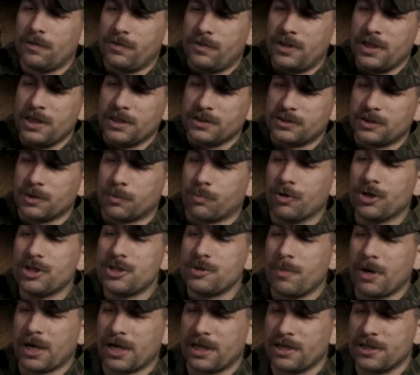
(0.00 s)
The
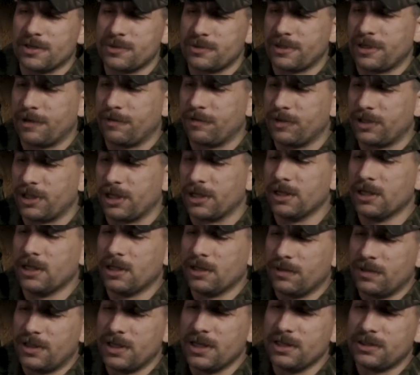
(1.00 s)
breech mechanism and everything.
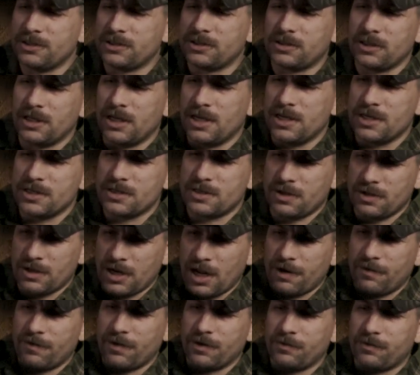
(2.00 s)
This is
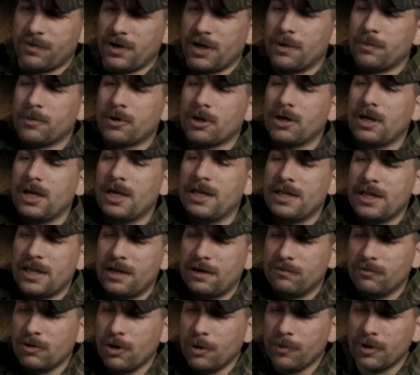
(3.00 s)
nylon fiber and then
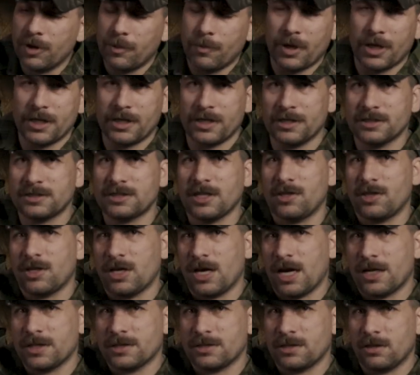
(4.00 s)
aluminum on the inside that
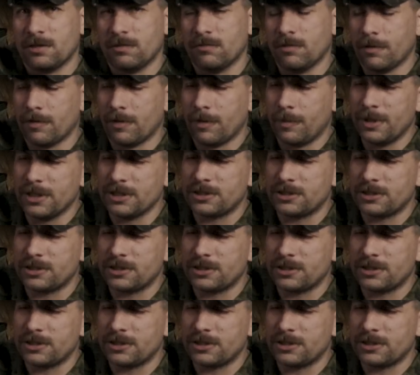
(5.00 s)
has aluminum